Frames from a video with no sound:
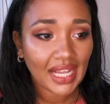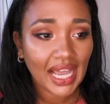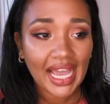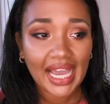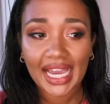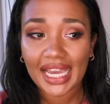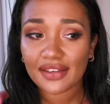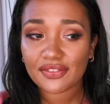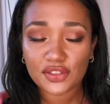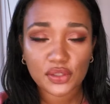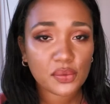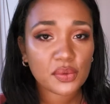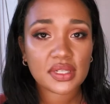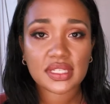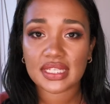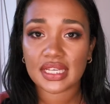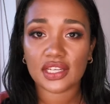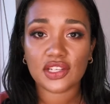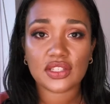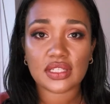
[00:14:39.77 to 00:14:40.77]
if you want to
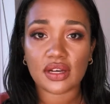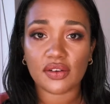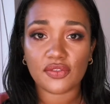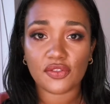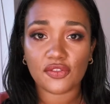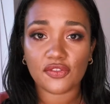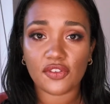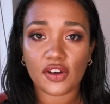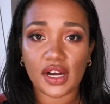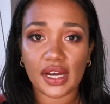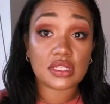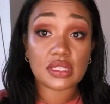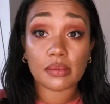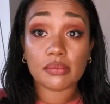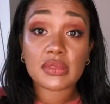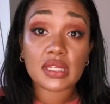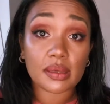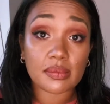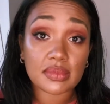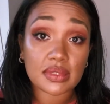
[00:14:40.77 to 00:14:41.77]
set yourself on fire,
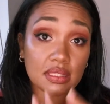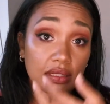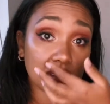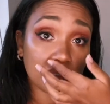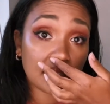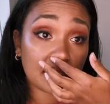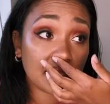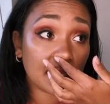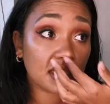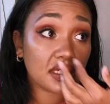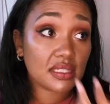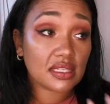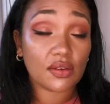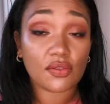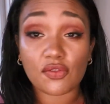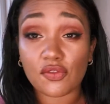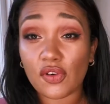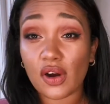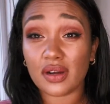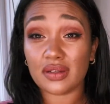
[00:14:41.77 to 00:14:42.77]
sometimes setting yourself
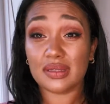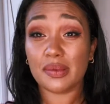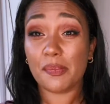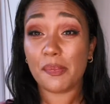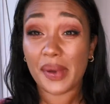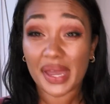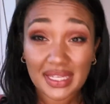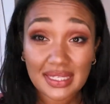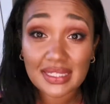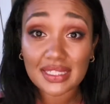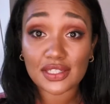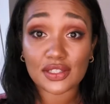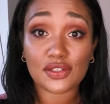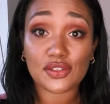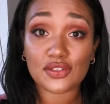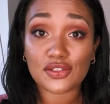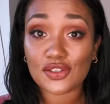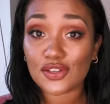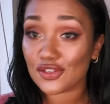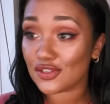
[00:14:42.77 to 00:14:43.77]
on fire is the best thing you
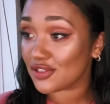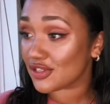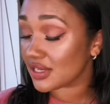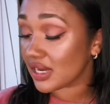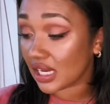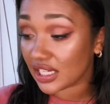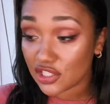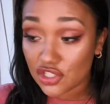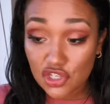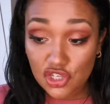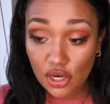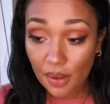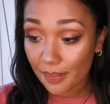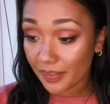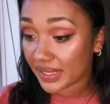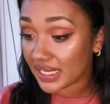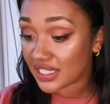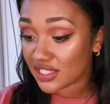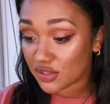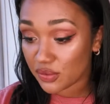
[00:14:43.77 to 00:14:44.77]
can do. Just like
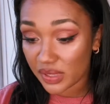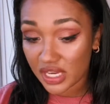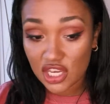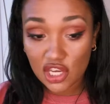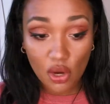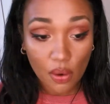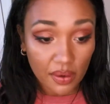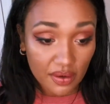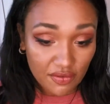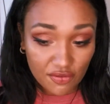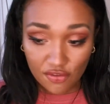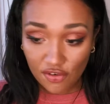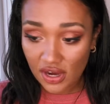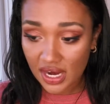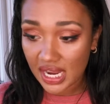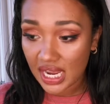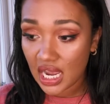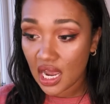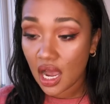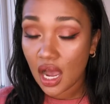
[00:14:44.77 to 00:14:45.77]
jumping into it, going for
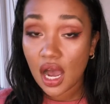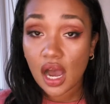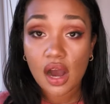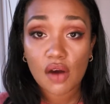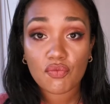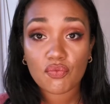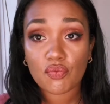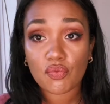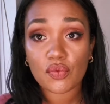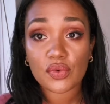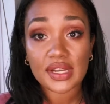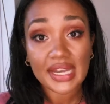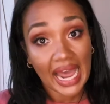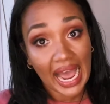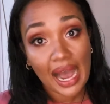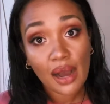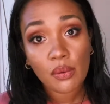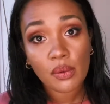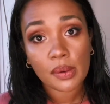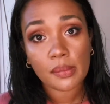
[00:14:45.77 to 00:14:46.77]
it.
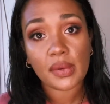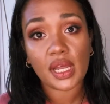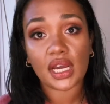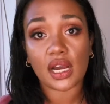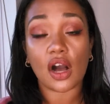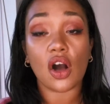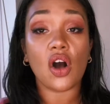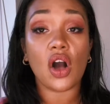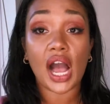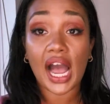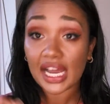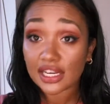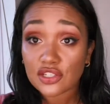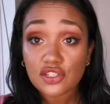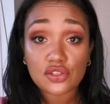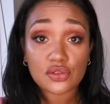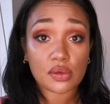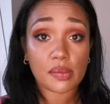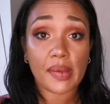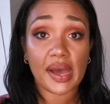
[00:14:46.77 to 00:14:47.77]
Now I'm like, I'll hand
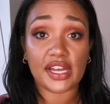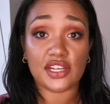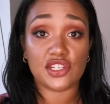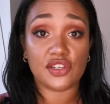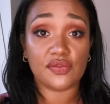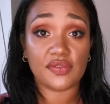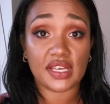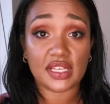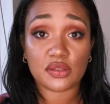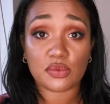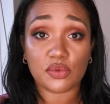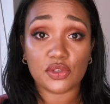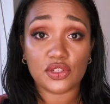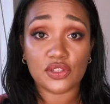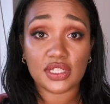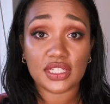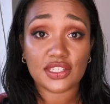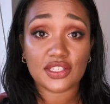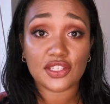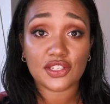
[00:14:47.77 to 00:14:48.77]
you the match if that's what you
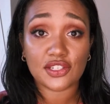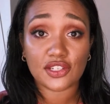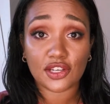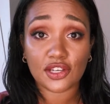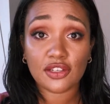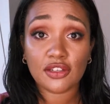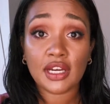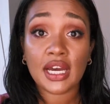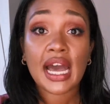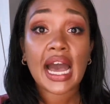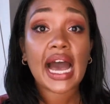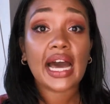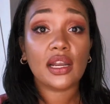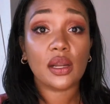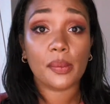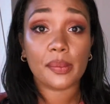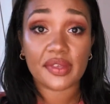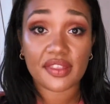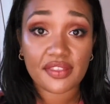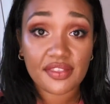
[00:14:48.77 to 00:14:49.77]
need to do, and I'll
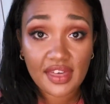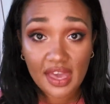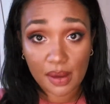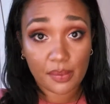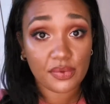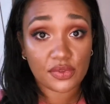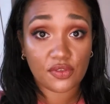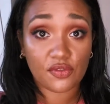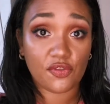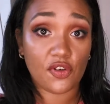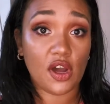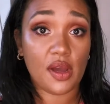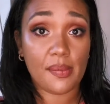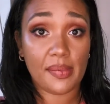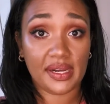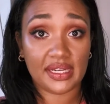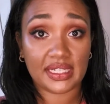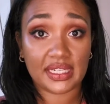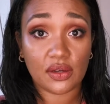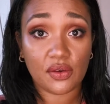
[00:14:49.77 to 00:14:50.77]
be there with the fire
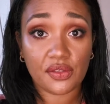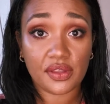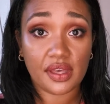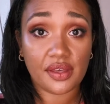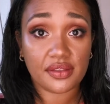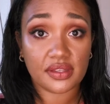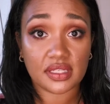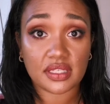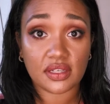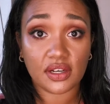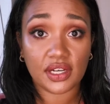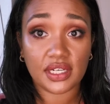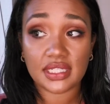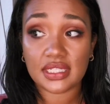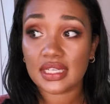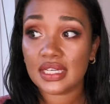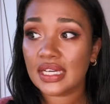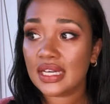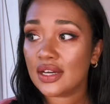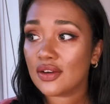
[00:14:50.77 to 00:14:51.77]
blanket on the other side,
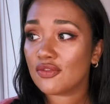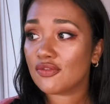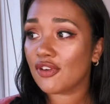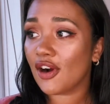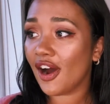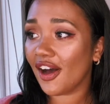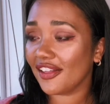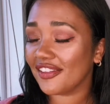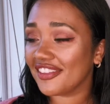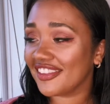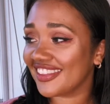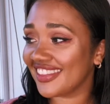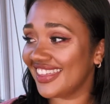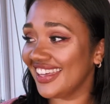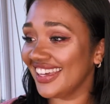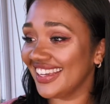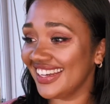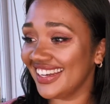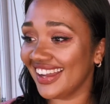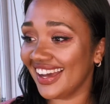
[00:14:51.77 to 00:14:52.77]
rather
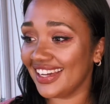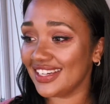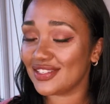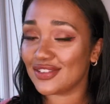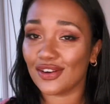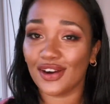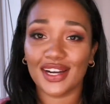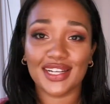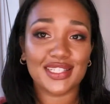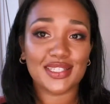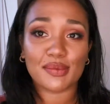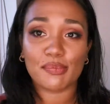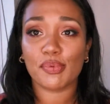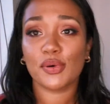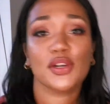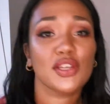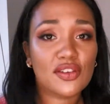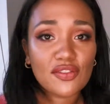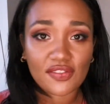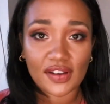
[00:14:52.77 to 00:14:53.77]
than like trying to
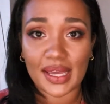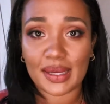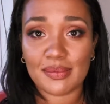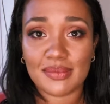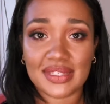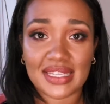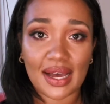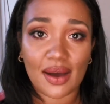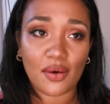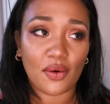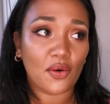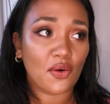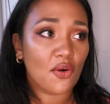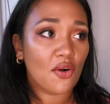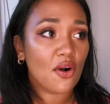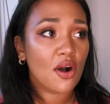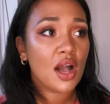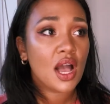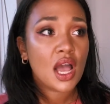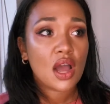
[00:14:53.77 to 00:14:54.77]
put your flames out
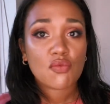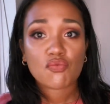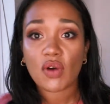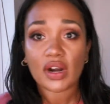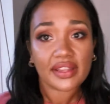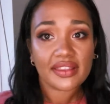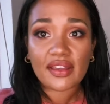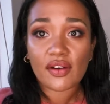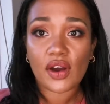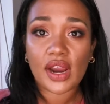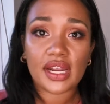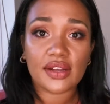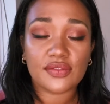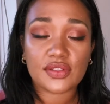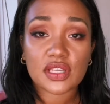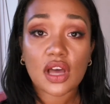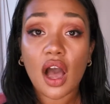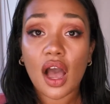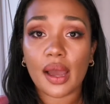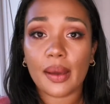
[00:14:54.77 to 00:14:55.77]
or running there ahead of
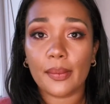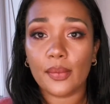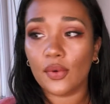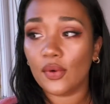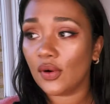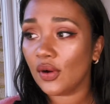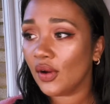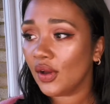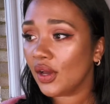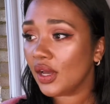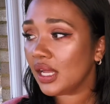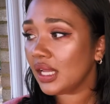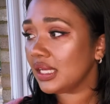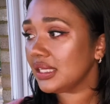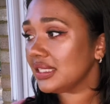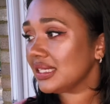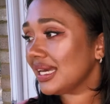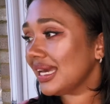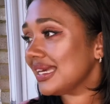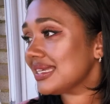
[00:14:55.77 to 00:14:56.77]
time. Or
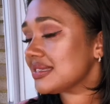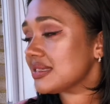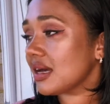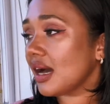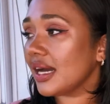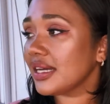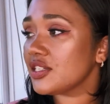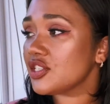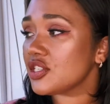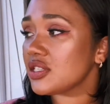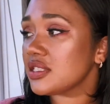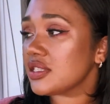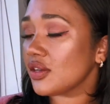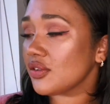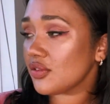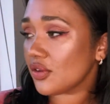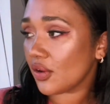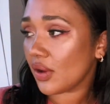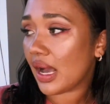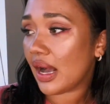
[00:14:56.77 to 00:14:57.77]
I just don't
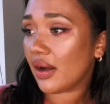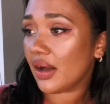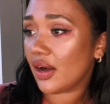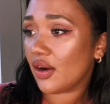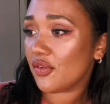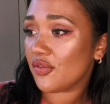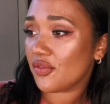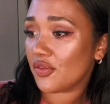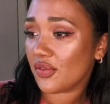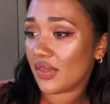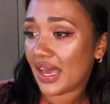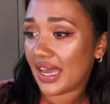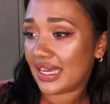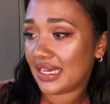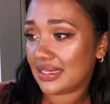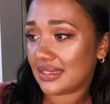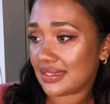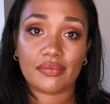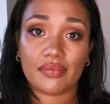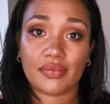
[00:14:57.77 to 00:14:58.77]
know how helpful that
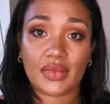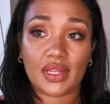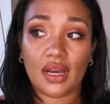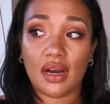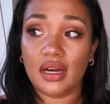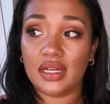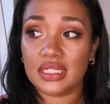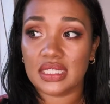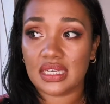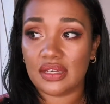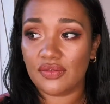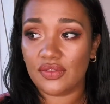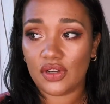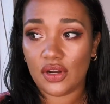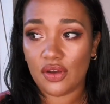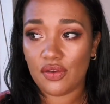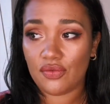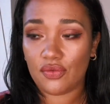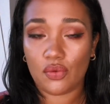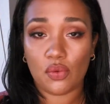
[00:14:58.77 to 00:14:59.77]
is. I'd given
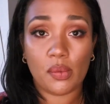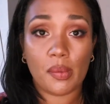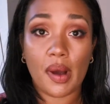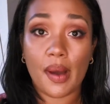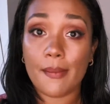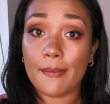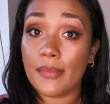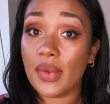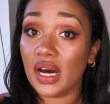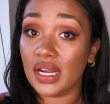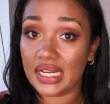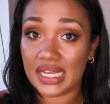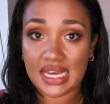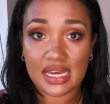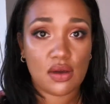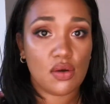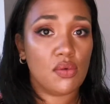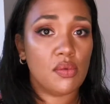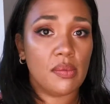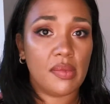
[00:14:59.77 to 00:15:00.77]
over all my money,
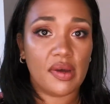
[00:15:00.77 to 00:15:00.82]
all my